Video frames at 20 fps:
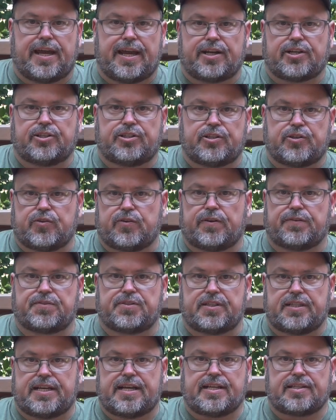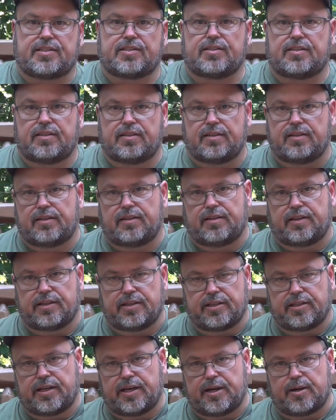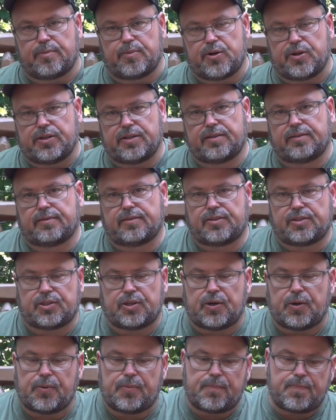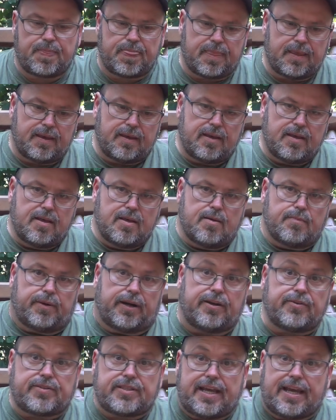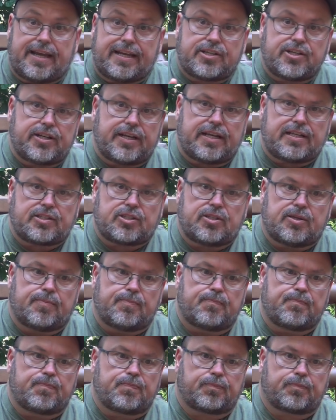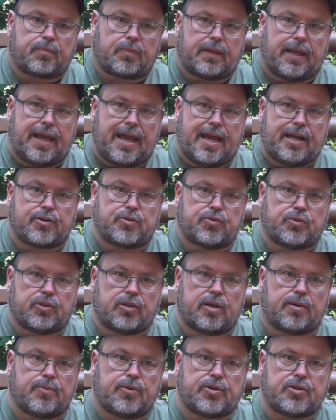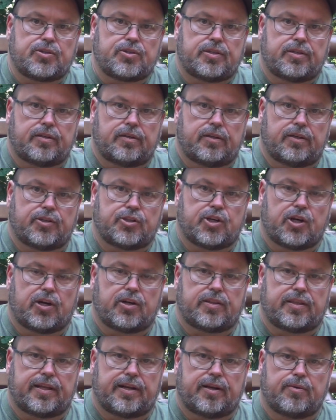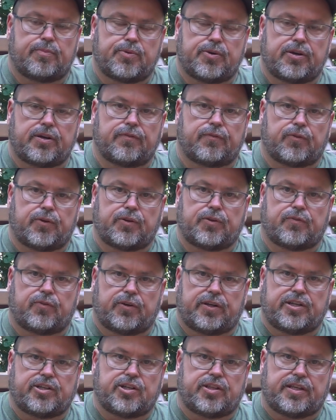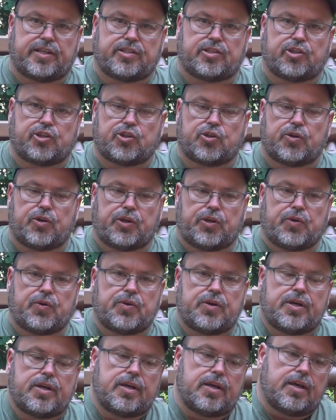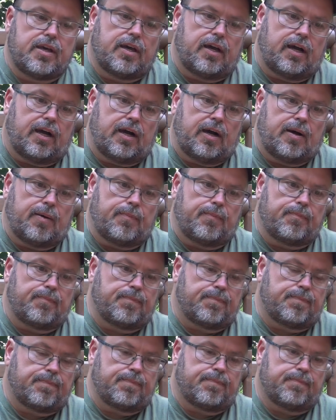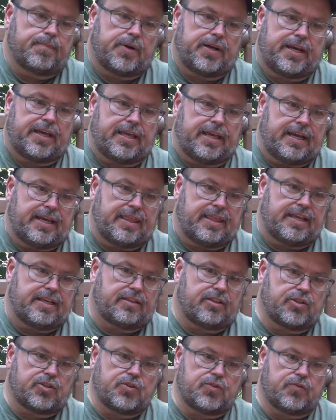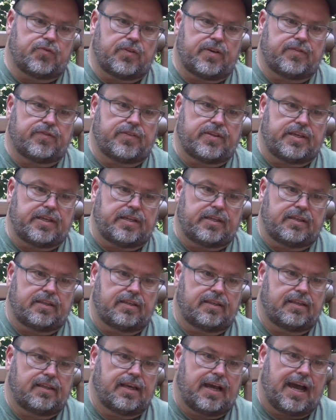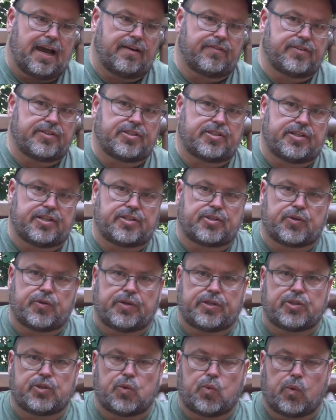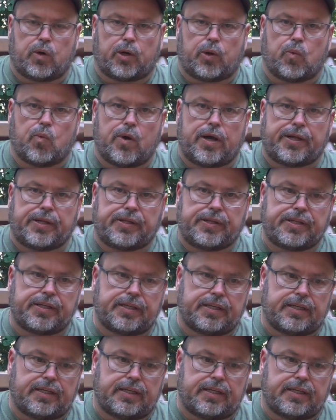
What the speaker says: actually drifts less than the lighter bullet. So, but anyways, I actually got some actual numbers, a chart that I'll put up for you for each of these to show you. But I think the 250 obviously is going to work well